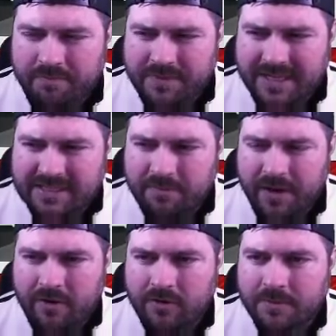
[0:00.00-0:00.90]
decent
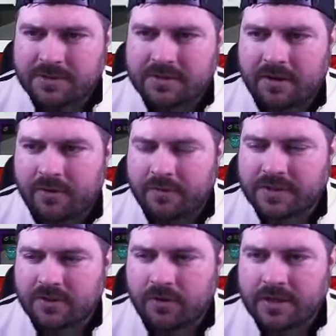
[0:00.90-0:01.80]
power-ups. I don't know if it's
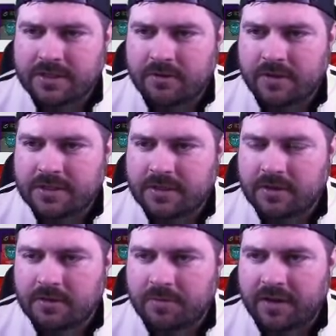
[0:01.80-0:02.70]
crazy
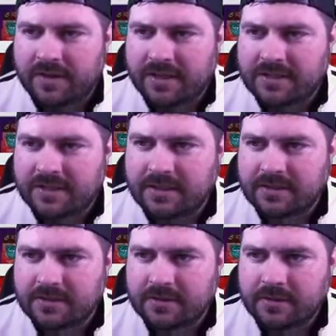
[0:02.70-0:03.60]
good, but I think it's
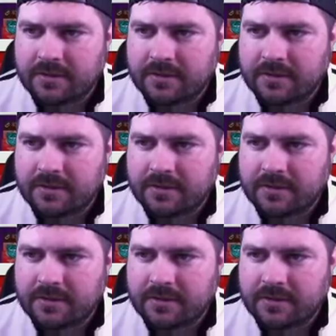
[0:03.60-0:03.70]
decent.